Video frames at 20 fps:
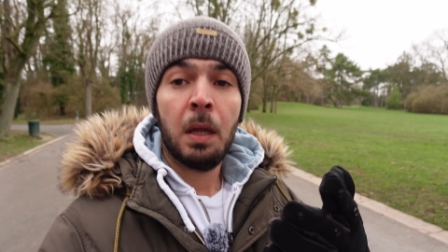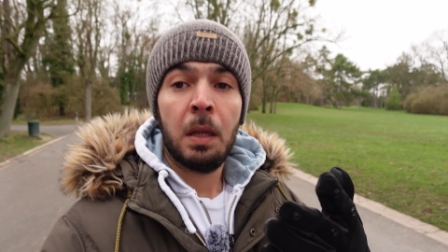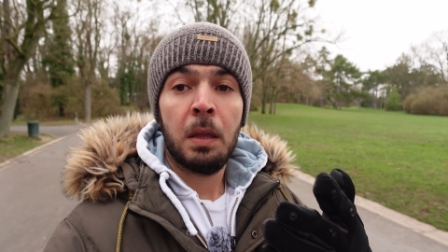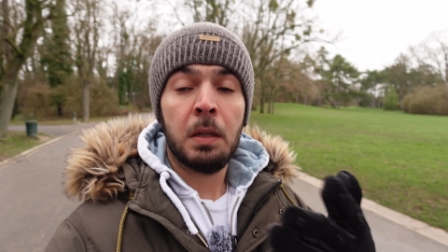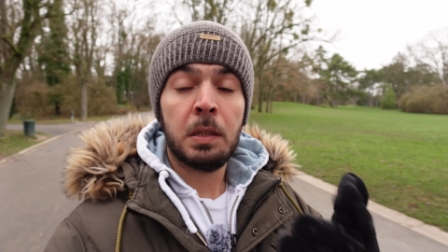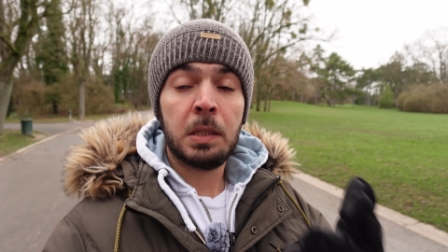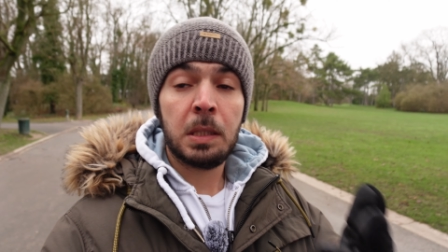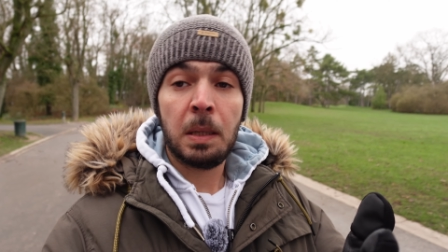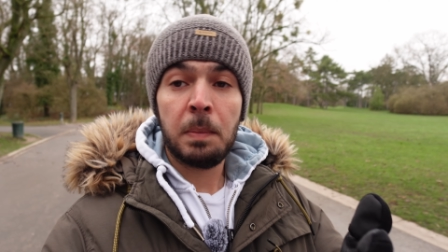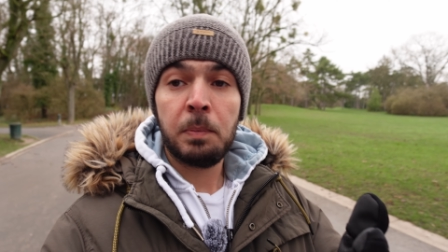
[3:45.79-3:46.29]

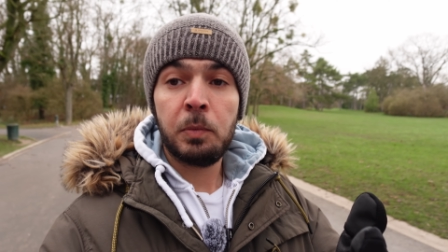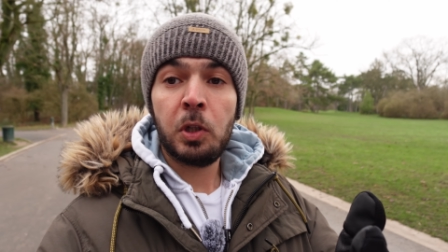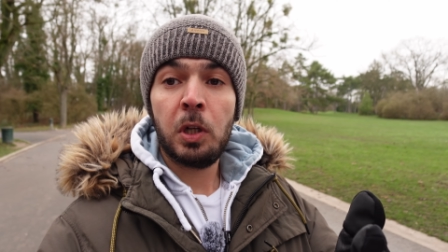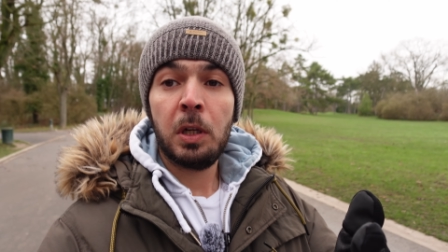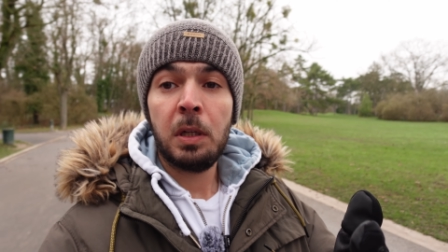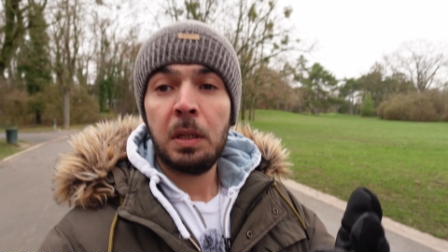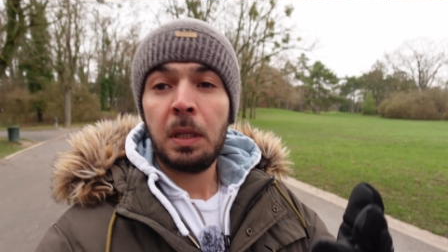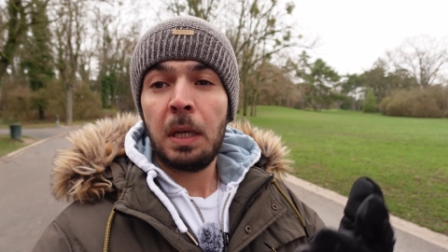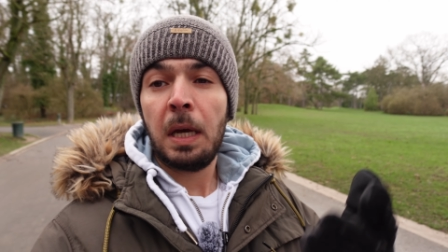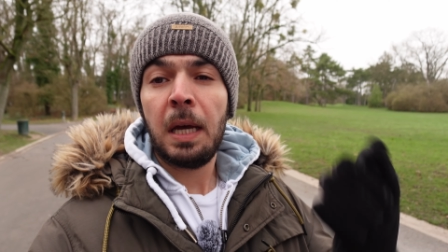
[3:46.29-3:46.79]
the
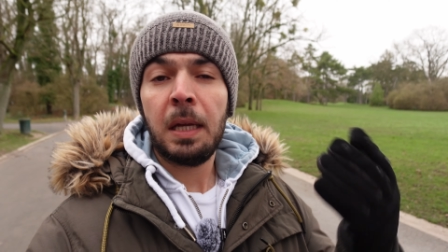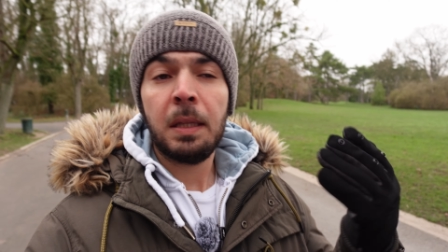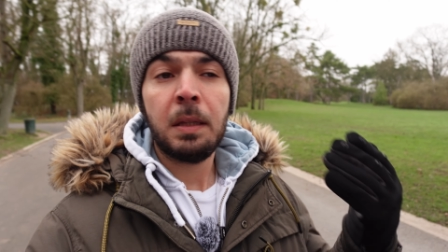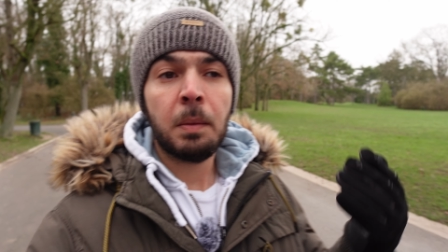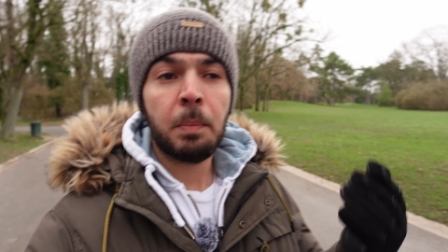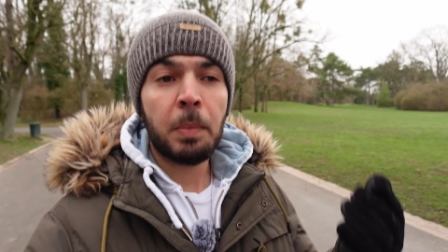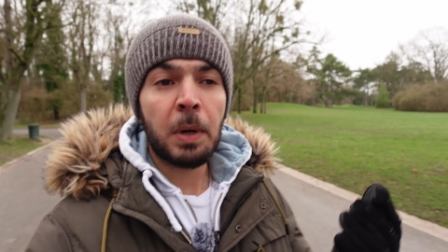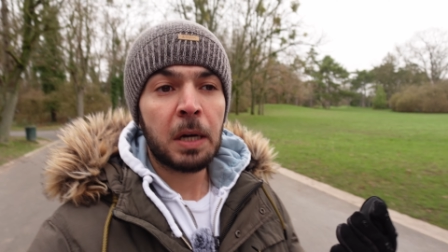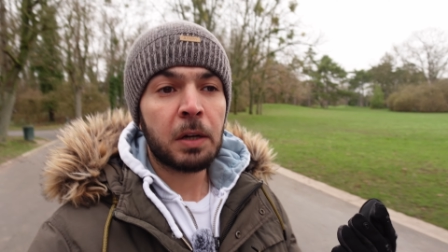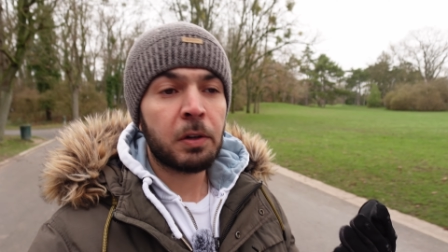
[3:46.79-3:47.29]
subject and
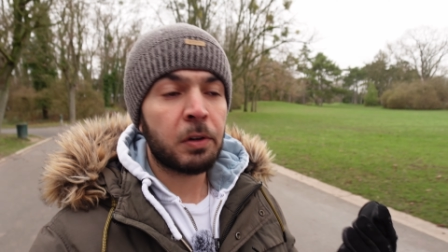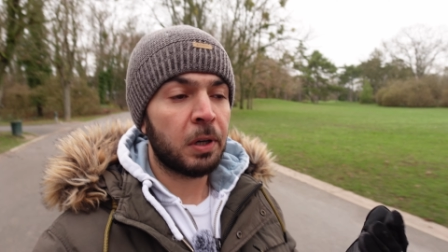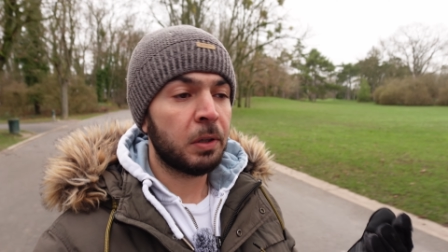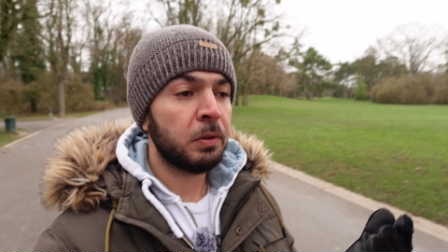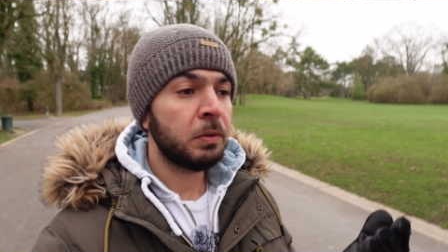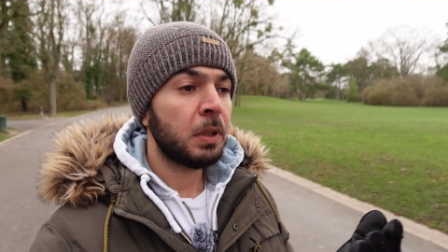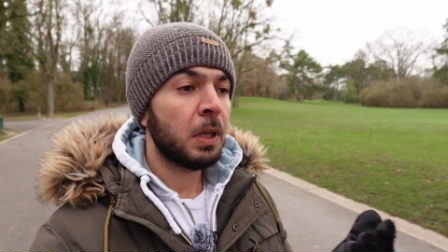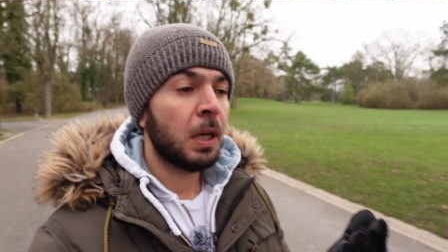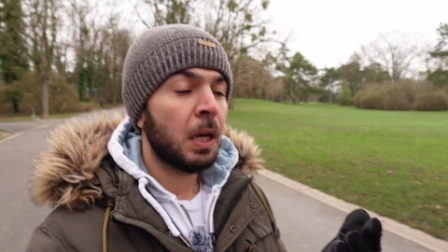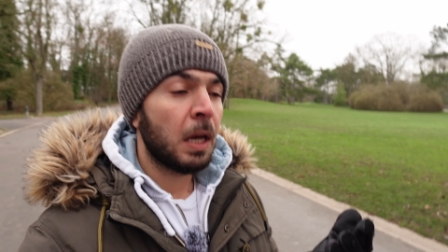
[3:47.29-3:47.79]
the
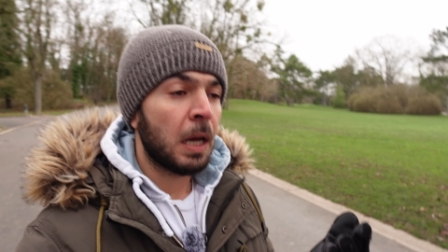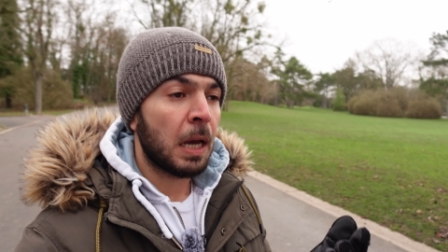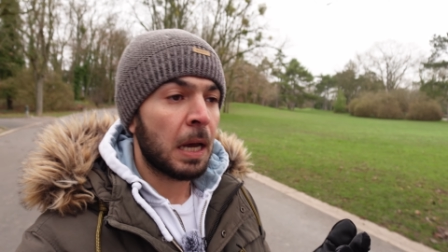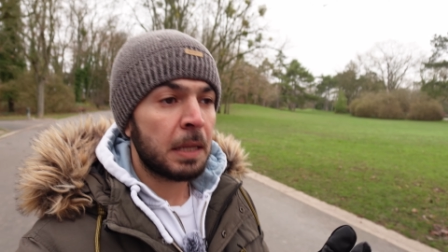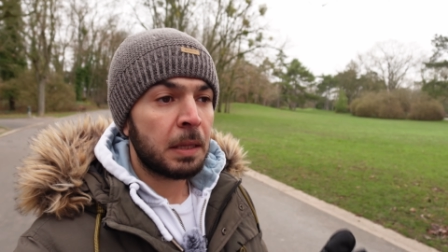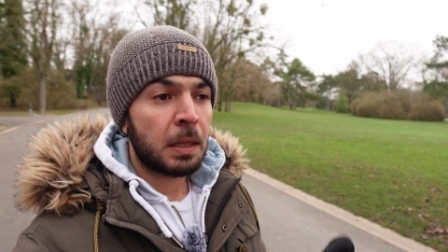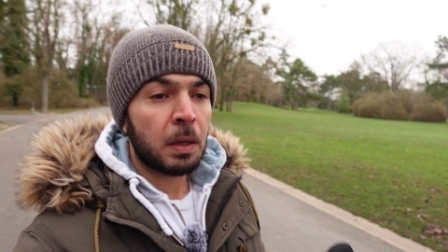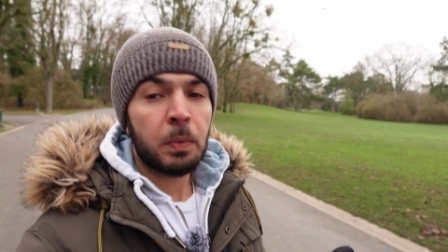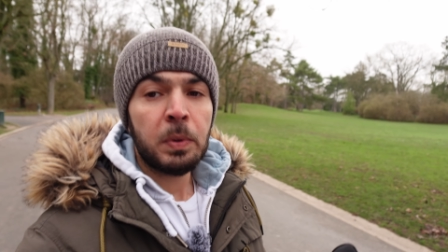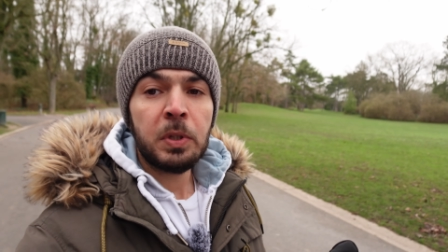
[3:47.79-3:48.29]
background,
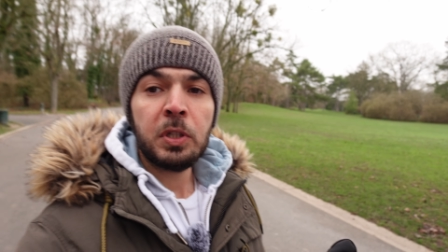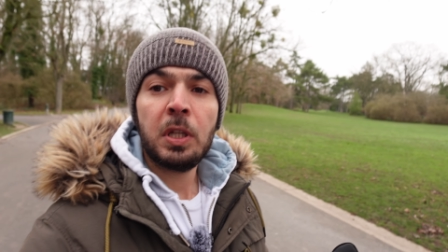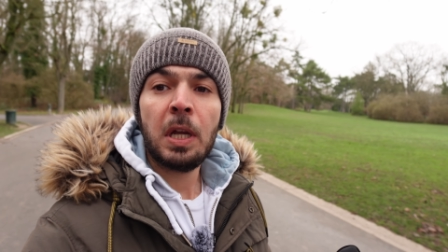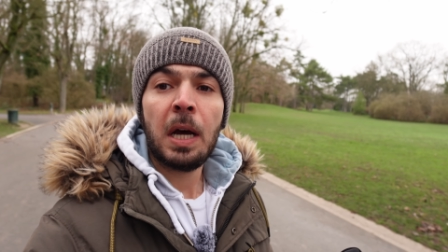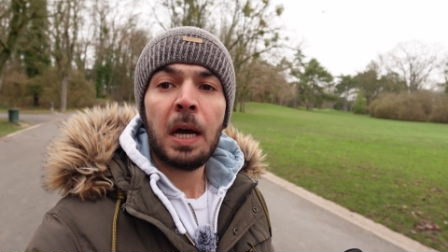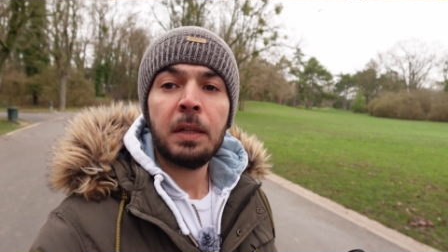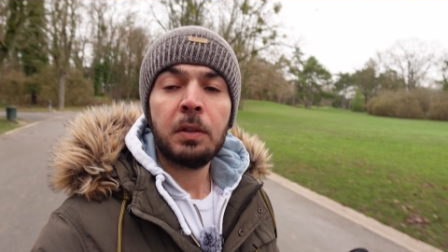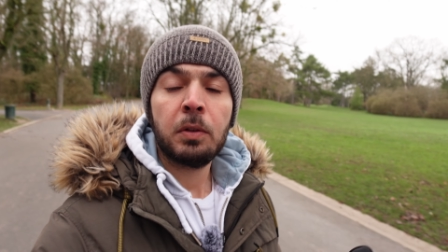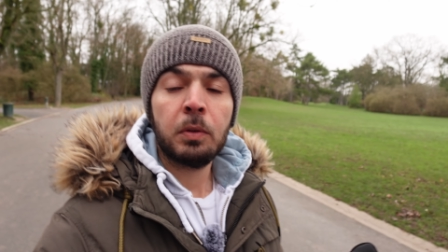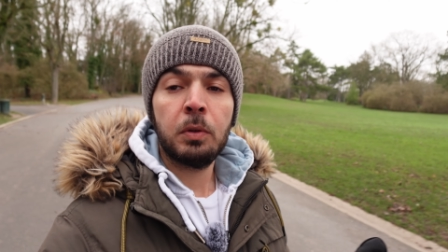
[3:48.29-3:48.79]
and I wish
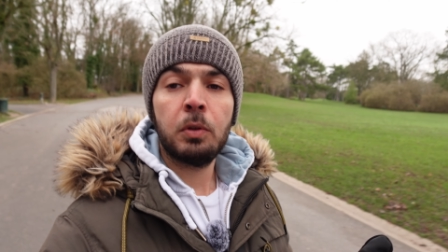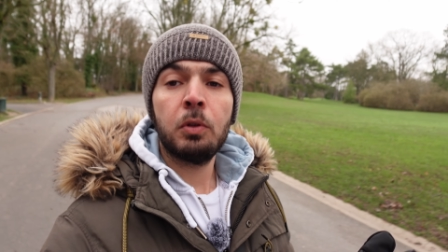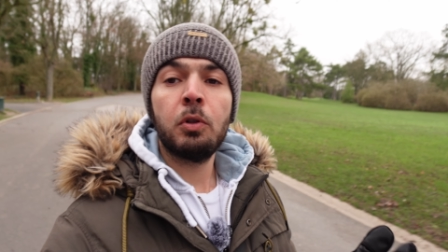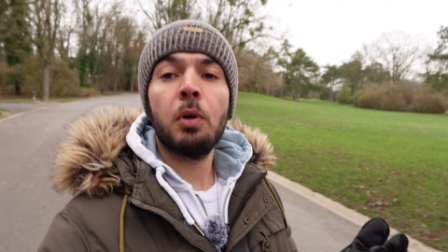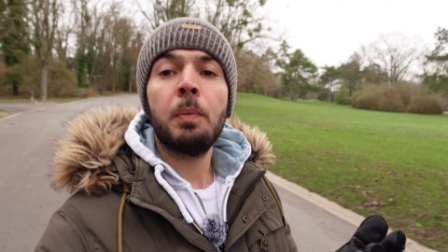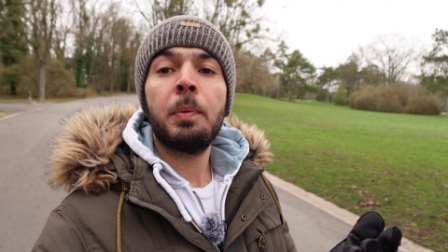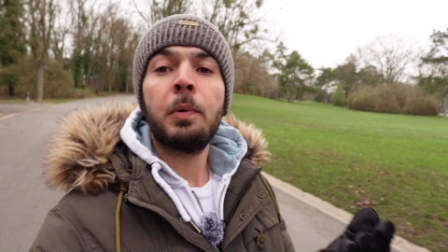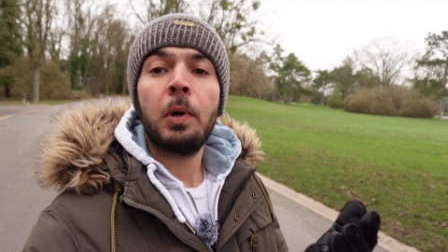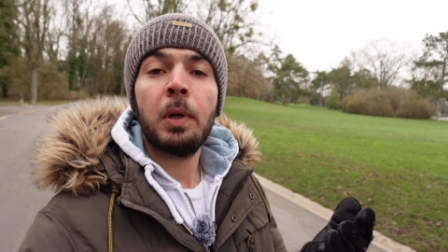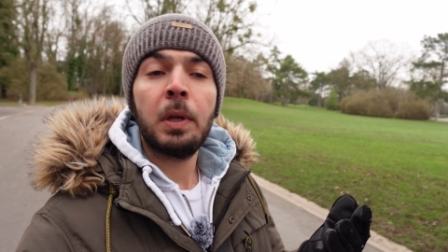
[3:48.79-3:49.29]
that on the
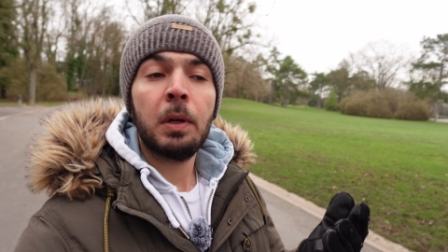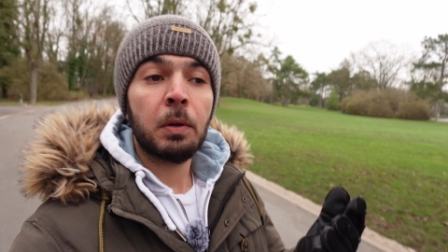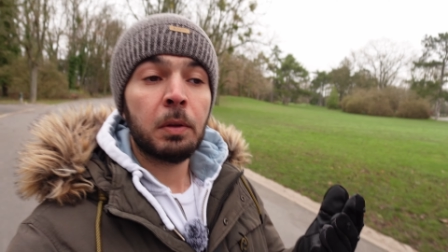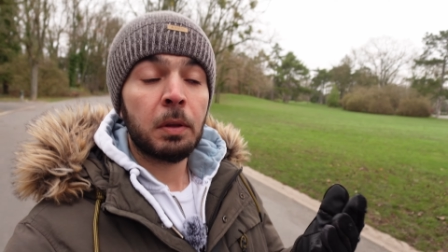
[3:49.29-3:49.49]
GoPro Hero